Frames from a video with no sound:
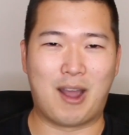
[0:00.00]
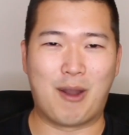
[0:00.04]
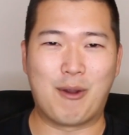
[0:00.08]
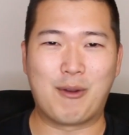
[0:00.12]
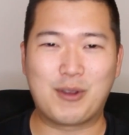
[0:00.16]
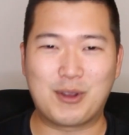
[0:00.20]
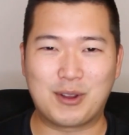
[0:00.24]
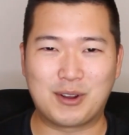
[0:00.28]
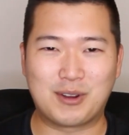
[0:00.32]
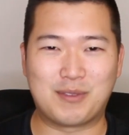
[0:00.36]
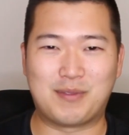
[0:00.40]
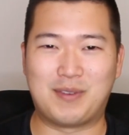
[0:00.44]
how are
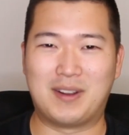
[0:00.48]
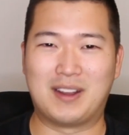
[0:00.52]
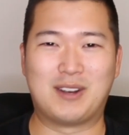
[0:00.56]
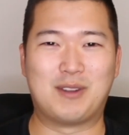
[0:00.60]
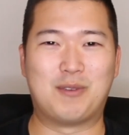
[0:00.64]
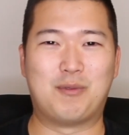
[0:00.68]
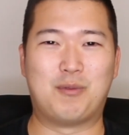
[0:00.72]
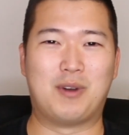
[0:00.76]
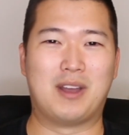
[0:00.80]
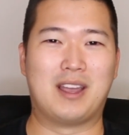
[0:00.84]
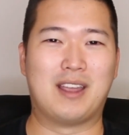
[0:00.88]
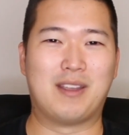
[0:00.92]
you gonna find a
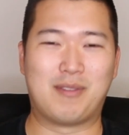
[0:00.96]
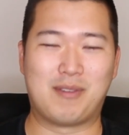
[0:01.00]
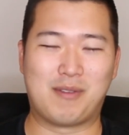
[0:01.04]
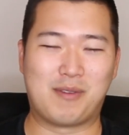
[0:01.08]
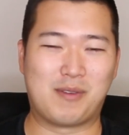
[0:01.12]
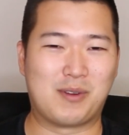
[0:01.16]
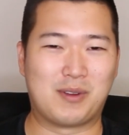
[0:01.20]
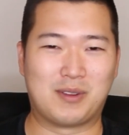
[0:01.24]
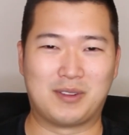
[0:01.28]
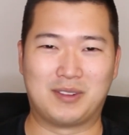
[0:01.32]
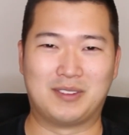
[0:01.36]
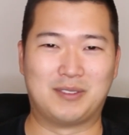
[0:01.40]
wife if
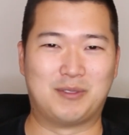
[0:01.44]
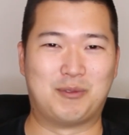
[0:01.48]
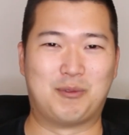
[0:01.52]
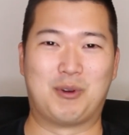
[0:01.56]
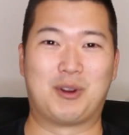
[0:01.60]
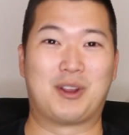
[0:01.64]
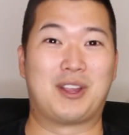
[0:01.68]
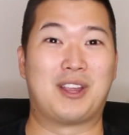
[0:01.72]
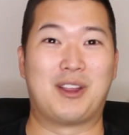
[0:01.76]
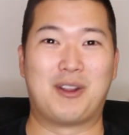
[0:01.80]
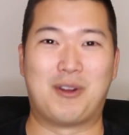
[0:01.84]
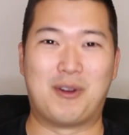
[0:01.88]
you're
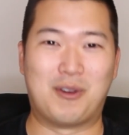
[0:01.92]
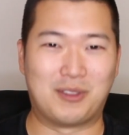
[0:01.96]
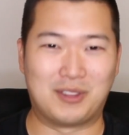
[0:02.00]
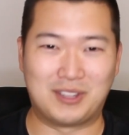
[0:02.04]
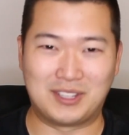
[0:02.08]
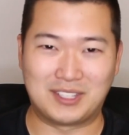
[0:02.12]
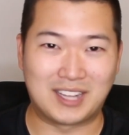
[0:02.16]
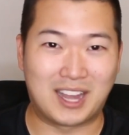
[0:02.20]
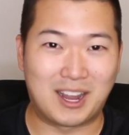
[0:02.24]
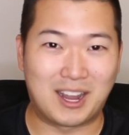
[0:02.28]
working all these